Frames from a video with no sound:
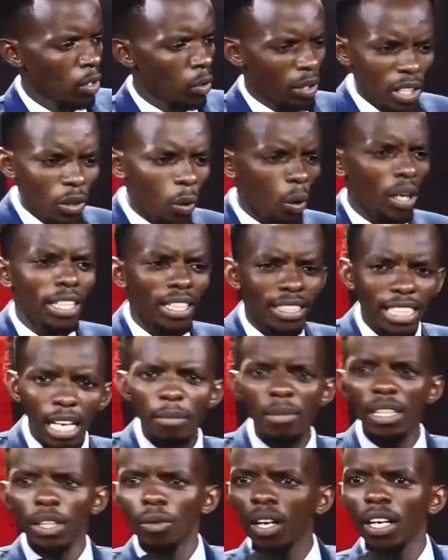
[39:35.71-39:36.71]
You think all the
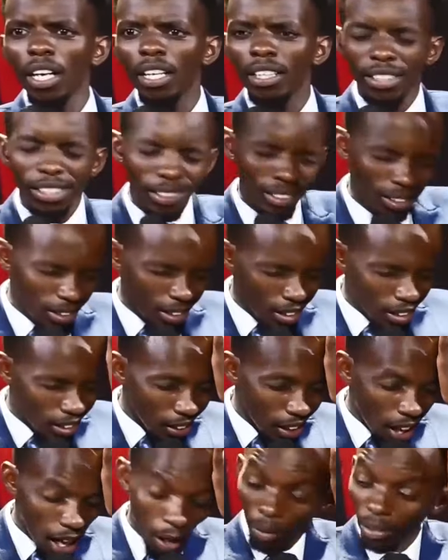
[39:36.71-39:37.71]
time nikiwa like,
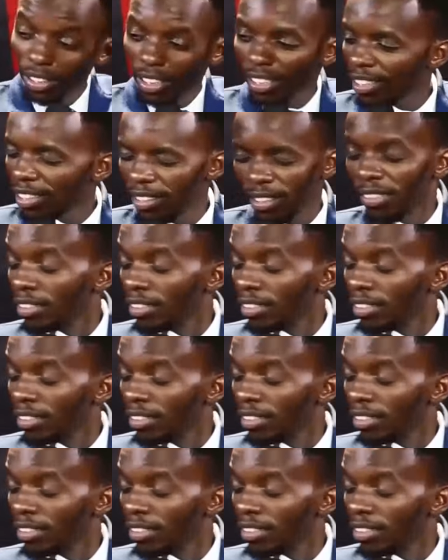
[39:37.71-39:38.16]
out.